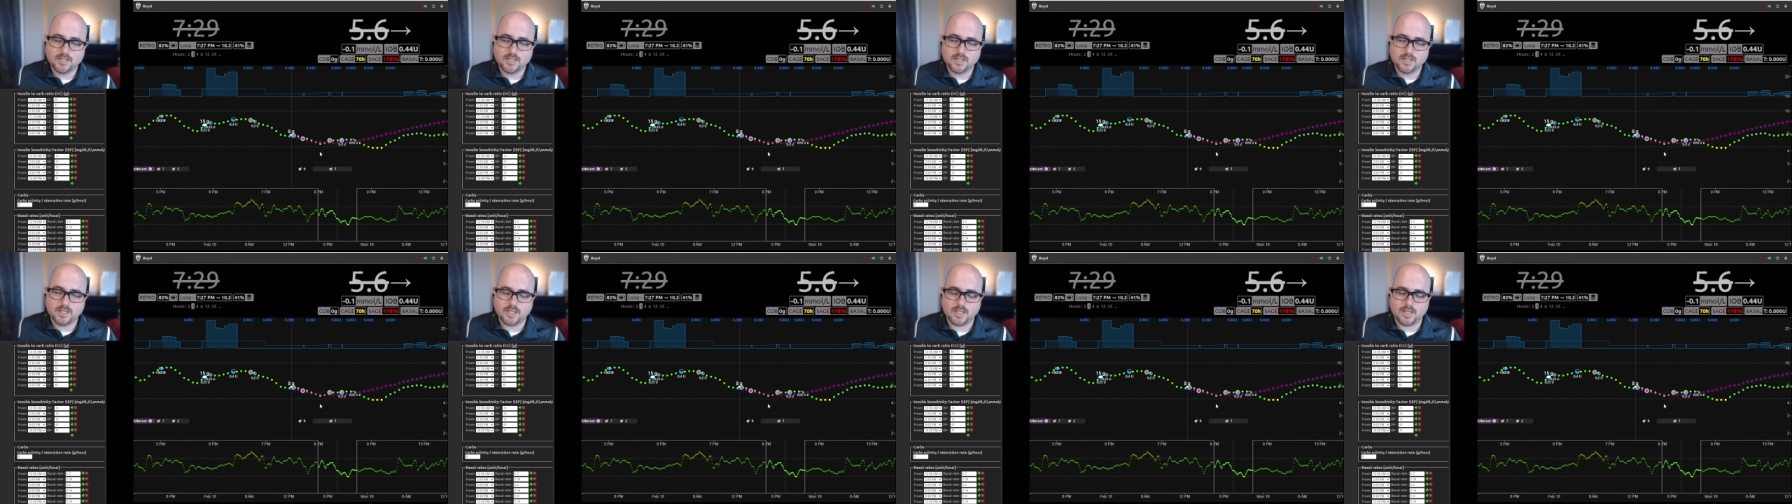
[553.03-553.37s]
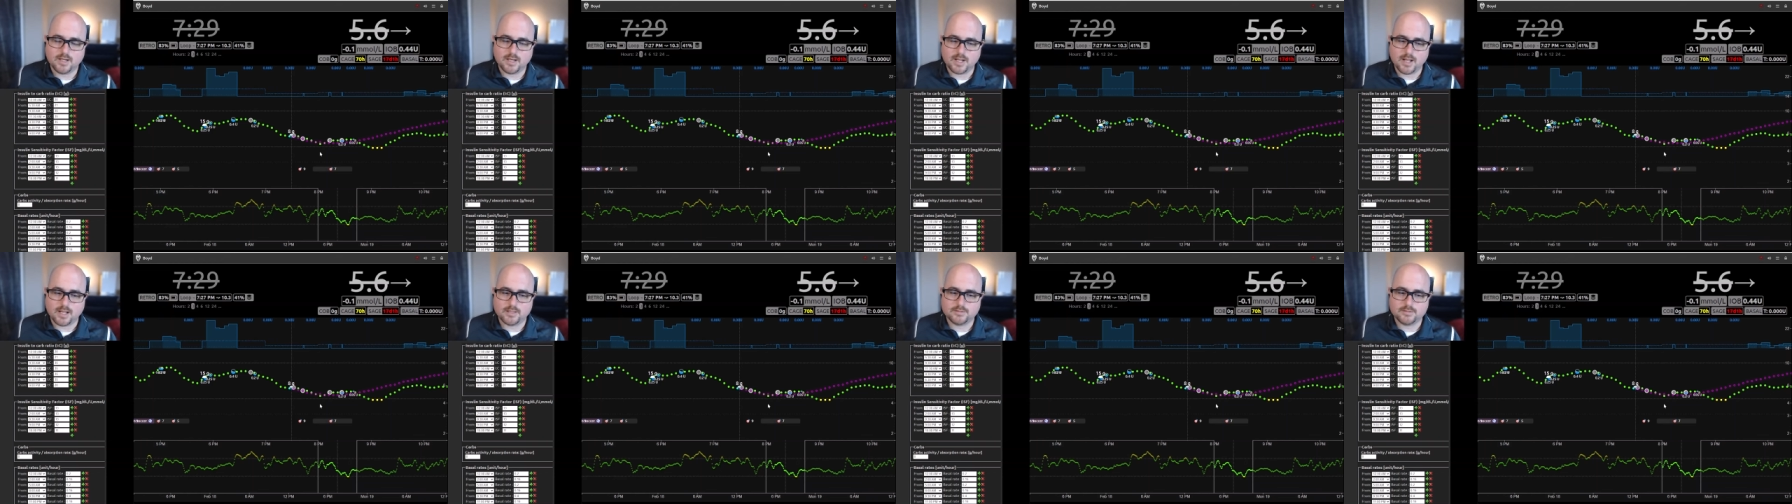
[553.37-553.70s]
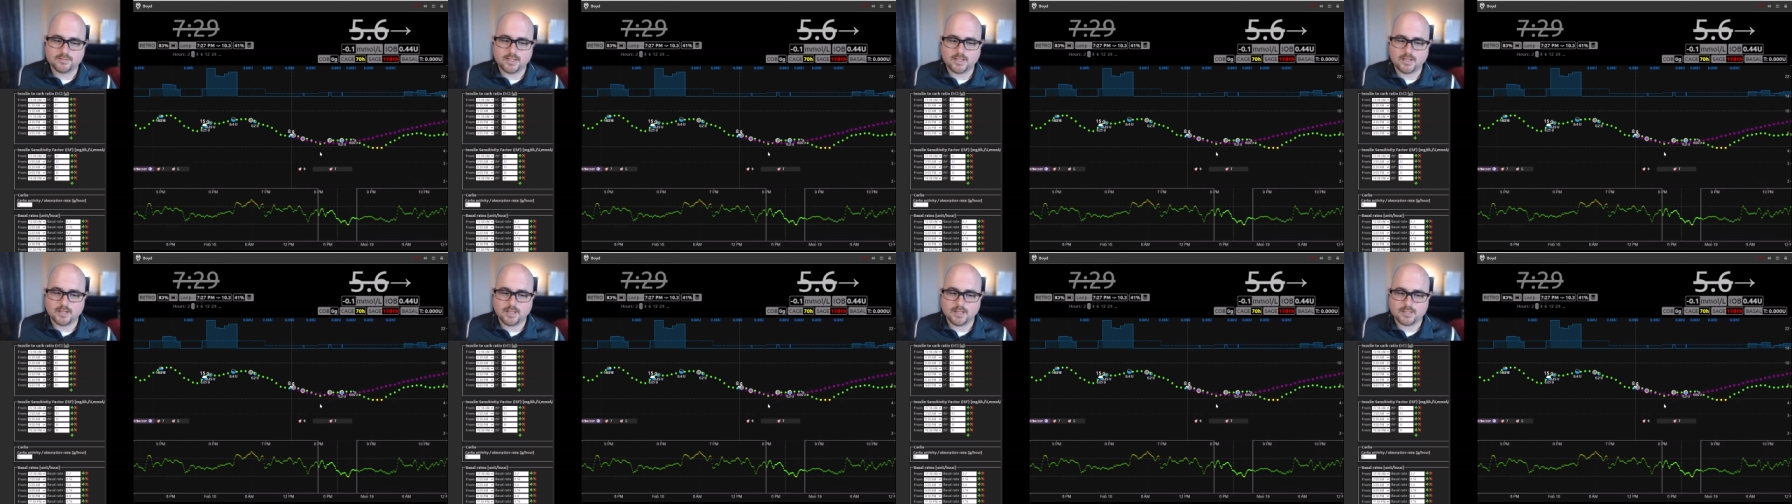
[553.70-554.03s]
and add
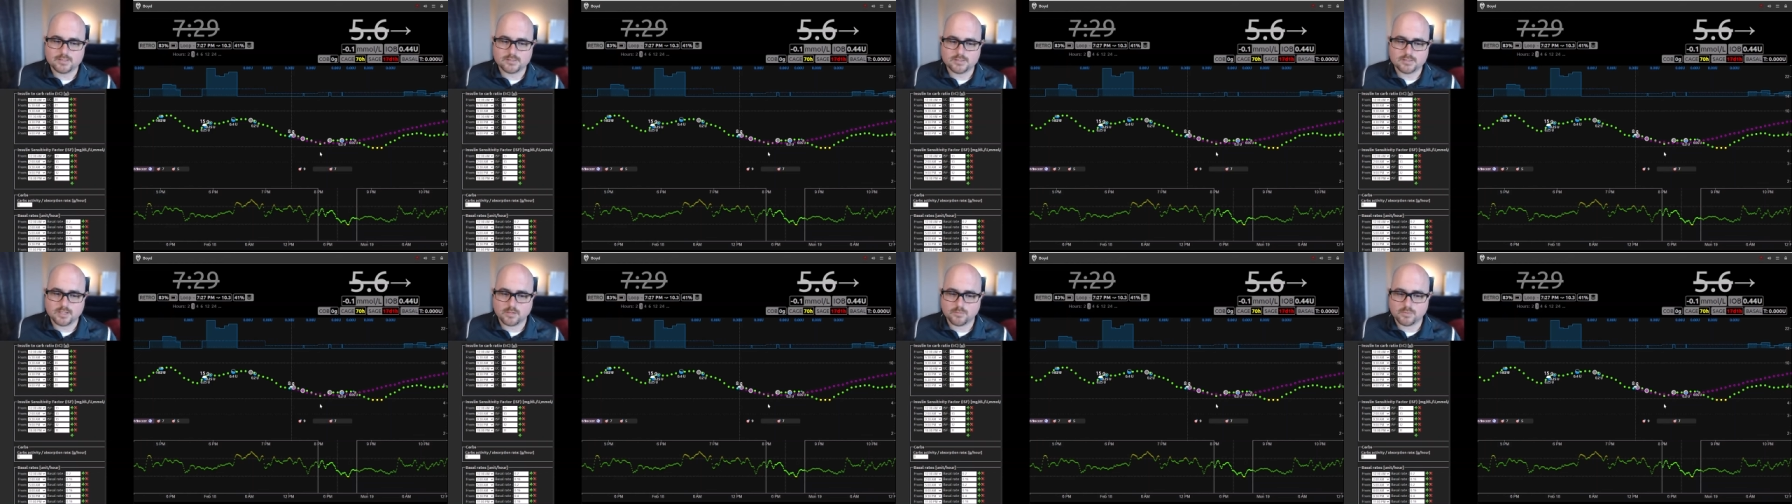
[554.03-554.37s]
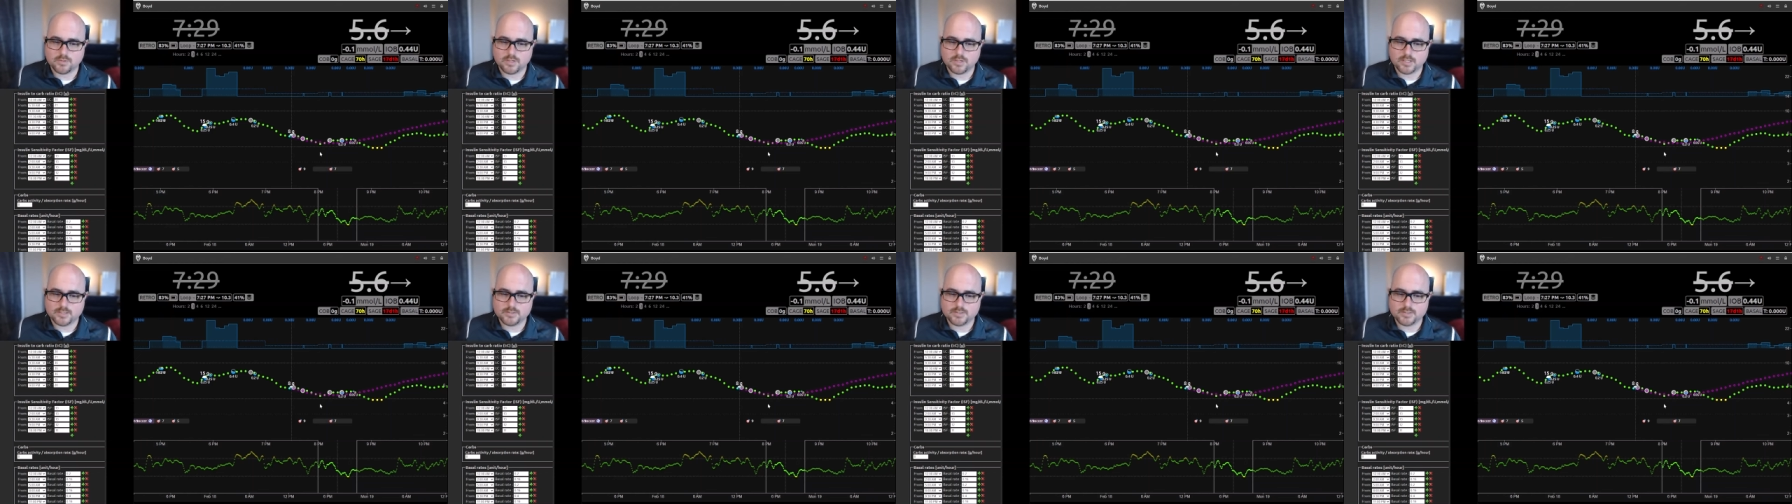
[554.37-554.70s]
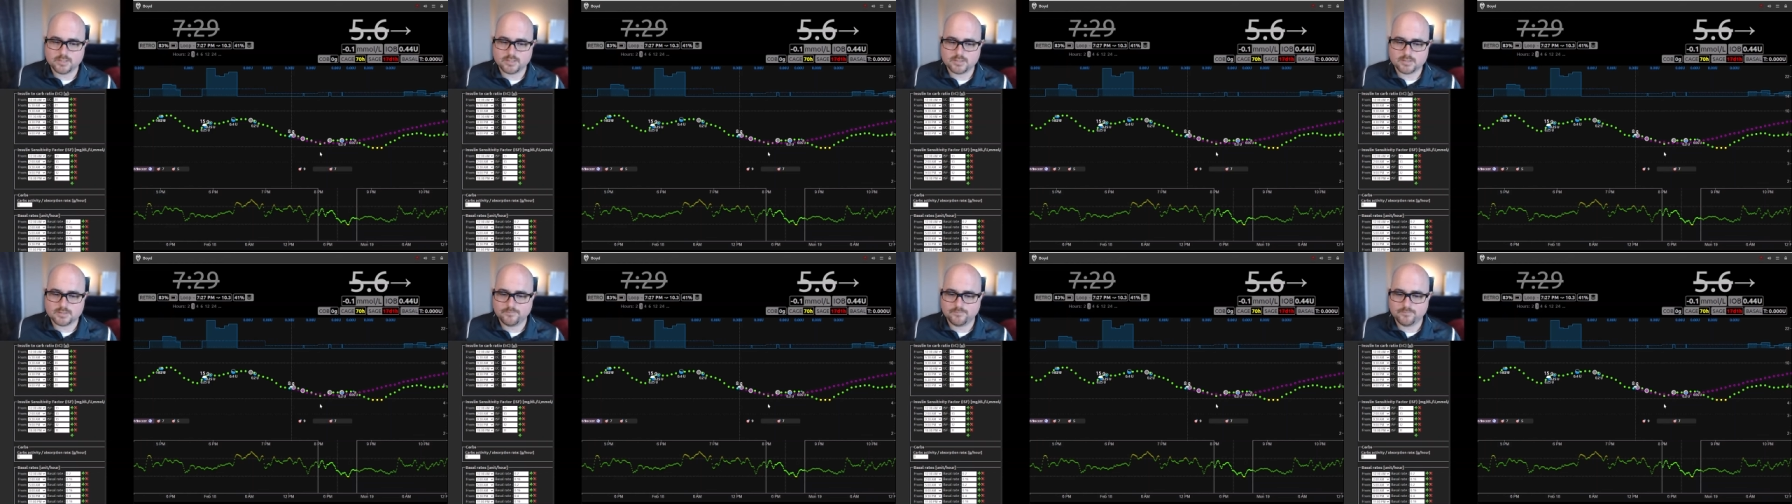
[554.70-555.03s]
that as
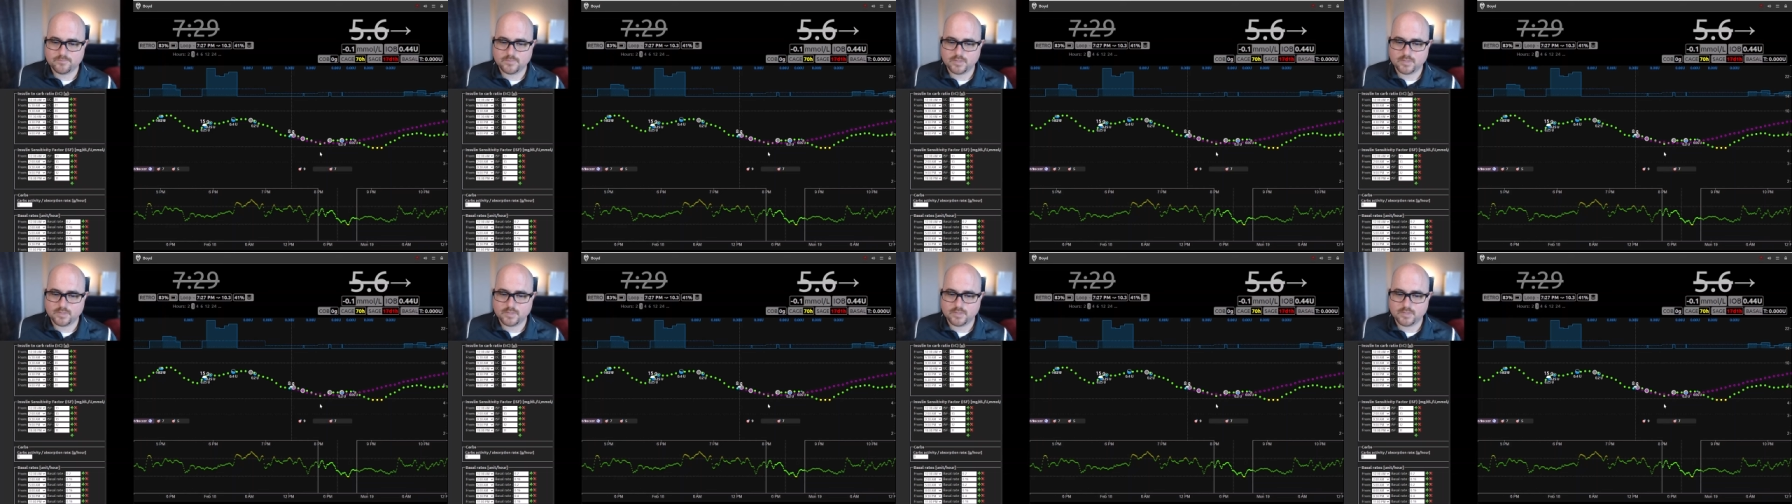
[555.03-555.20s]
carbohydrates